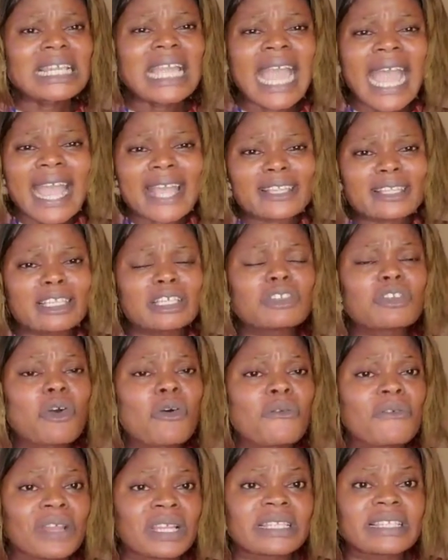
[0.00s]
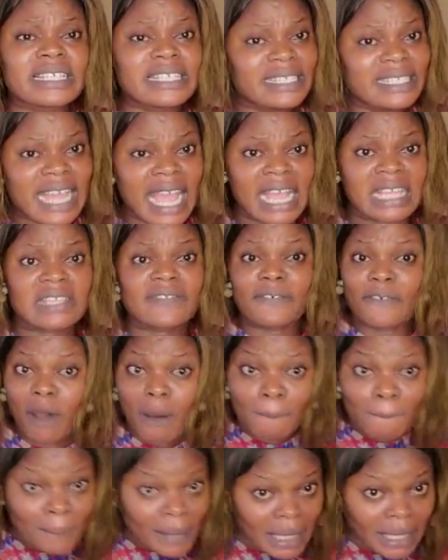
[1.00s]
I see no reason. Yes, for
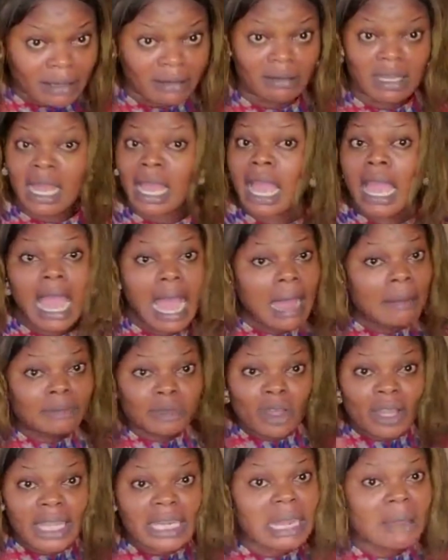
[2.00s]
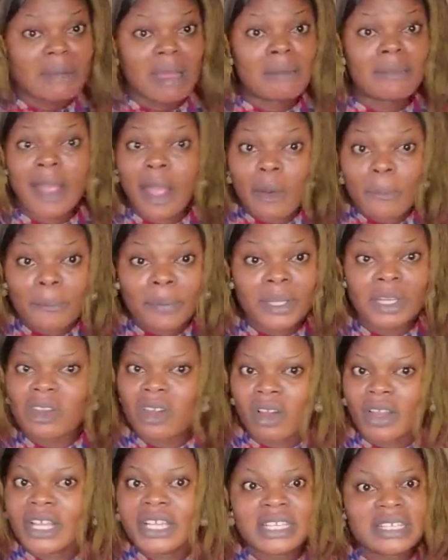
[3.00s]
me, I'm talking about my
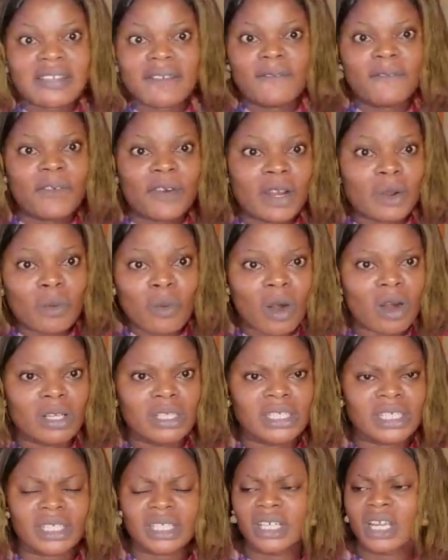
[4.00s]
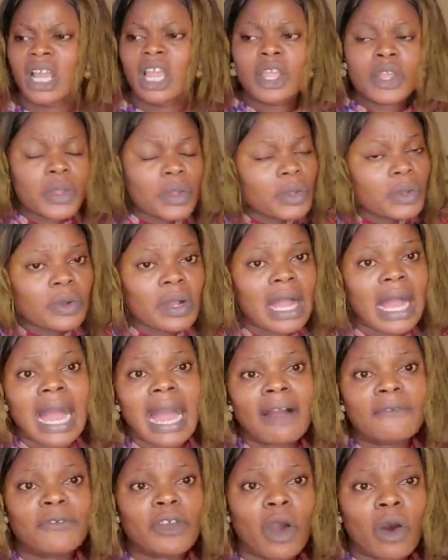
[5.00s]
opinion. It's a free word. You can
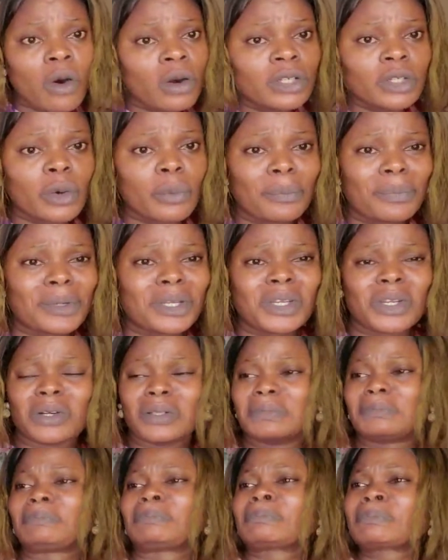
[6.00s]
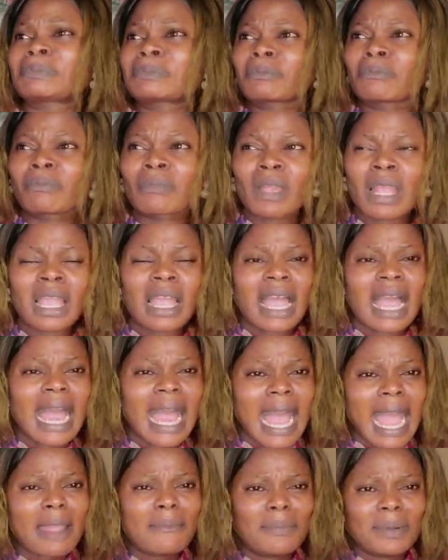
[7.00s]
have your own opinion.
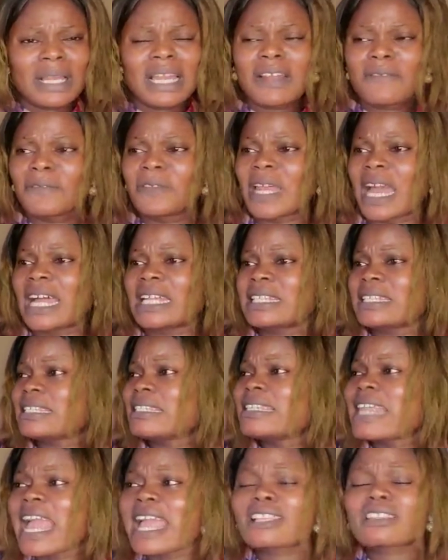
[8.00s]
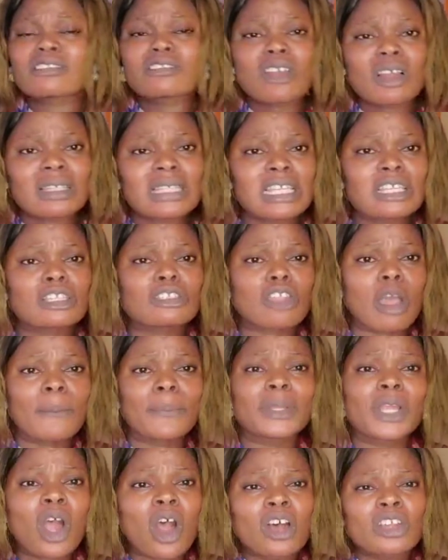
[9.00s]
I believe that there's nothing
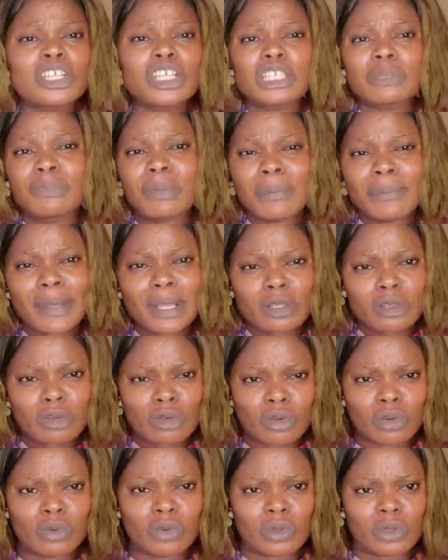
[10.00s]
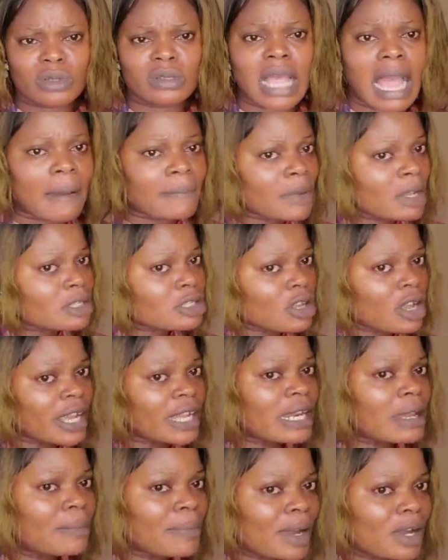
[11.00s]
stopping all these big schools. I'm not
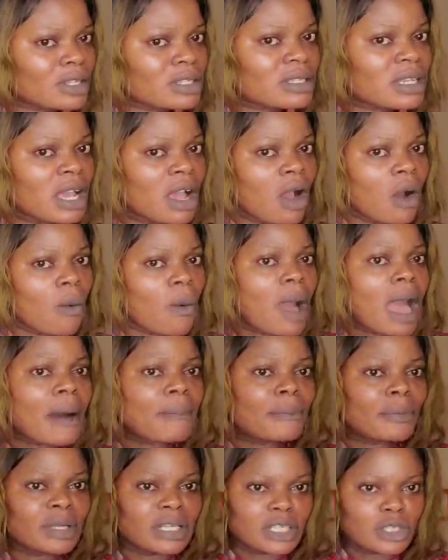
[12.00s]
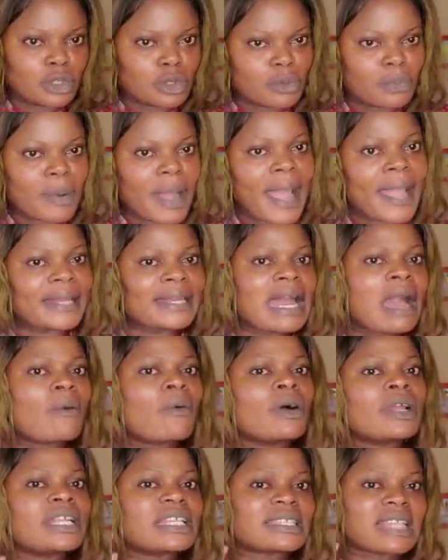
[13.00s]
talking about what happened in Dubai. That
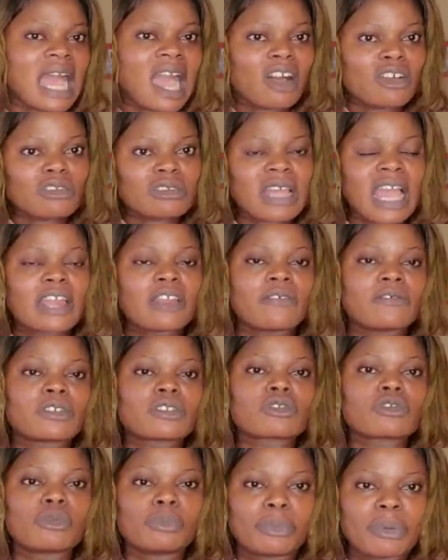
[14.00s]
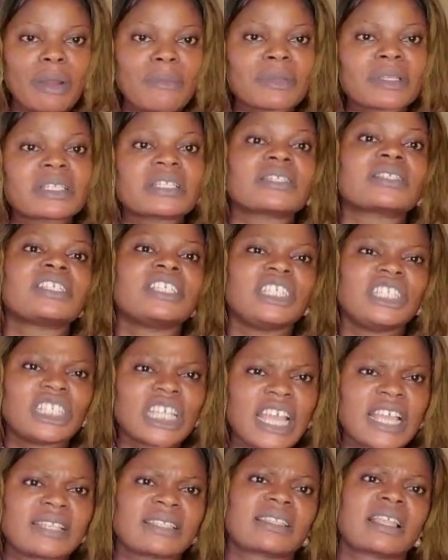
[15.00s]
one is outside of the school premises,
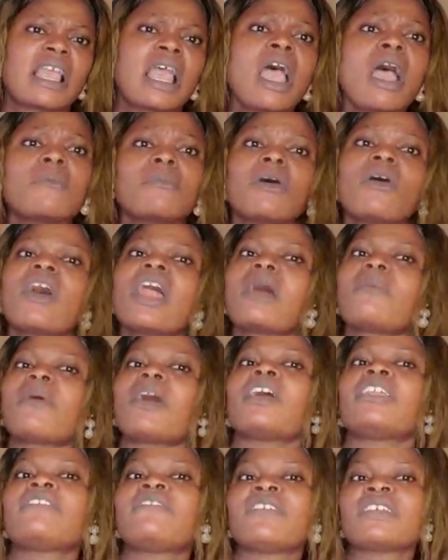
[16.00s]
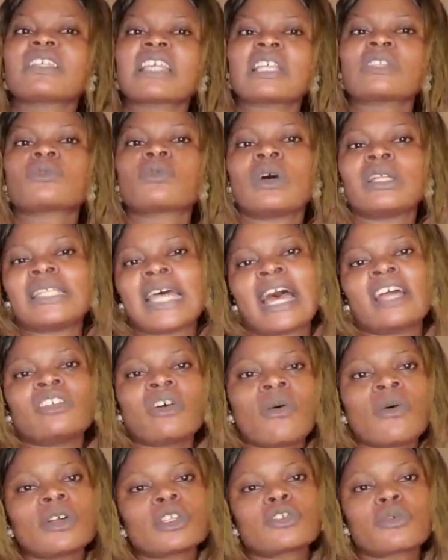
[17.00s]
yes. But what about the recent one that I
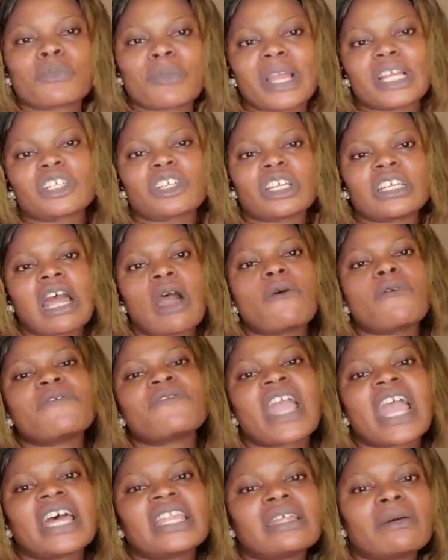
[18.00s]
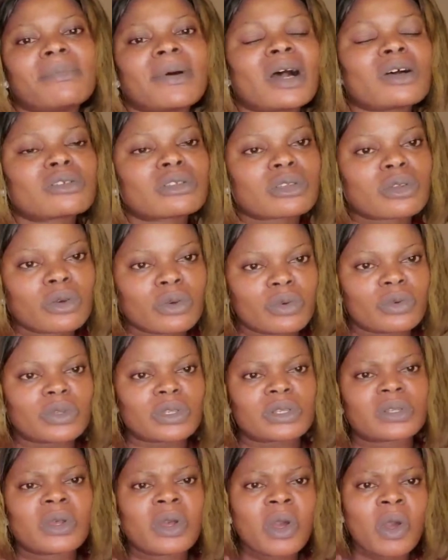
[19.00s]
don't want to mention that we've heard about
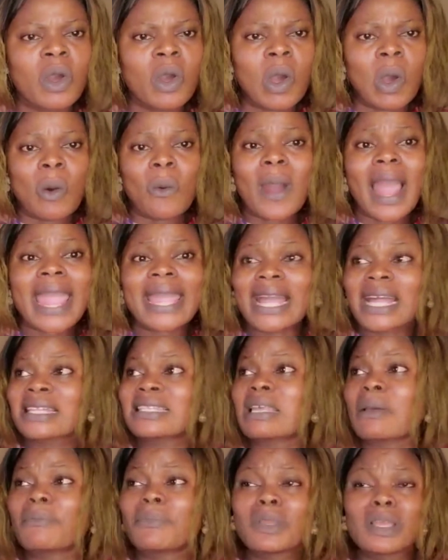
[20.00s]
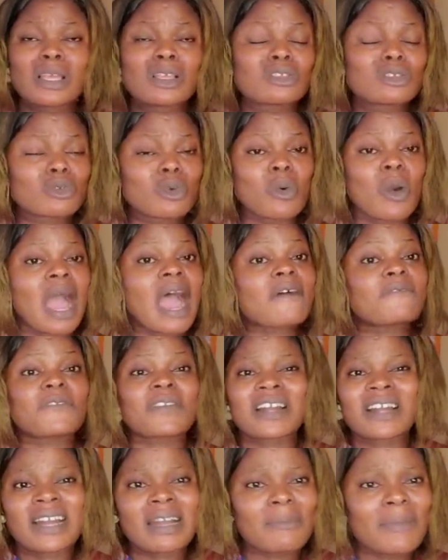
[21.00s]
schools? Why can't a big school have
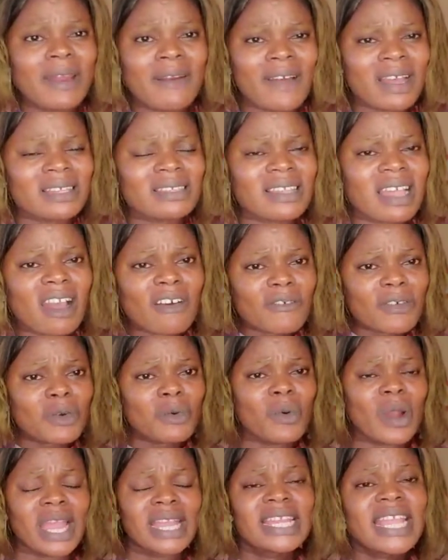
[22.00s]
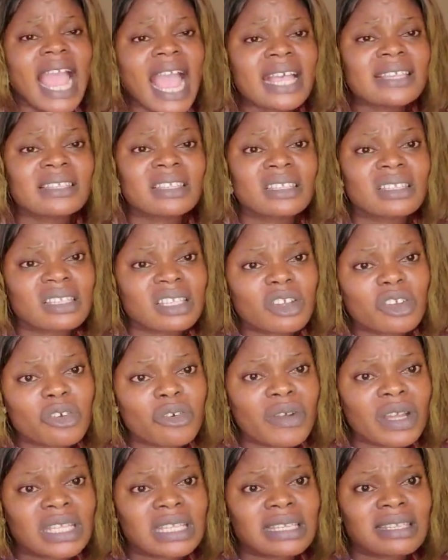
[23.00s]
cameras everywhere? Yes, the
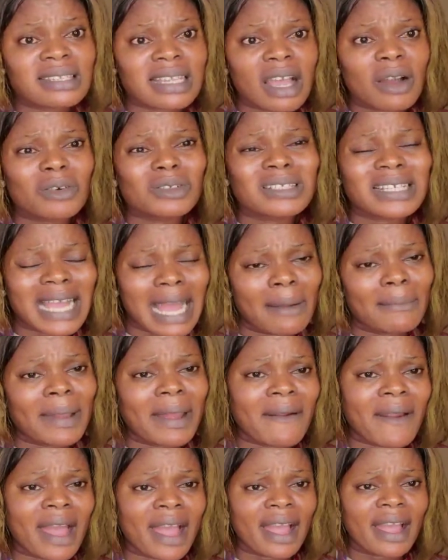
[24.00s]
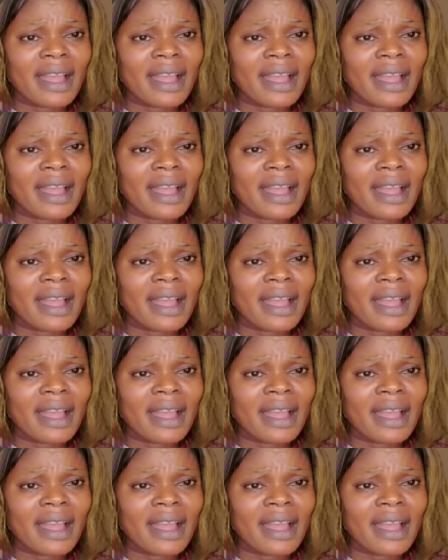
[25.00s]
security circuit camera.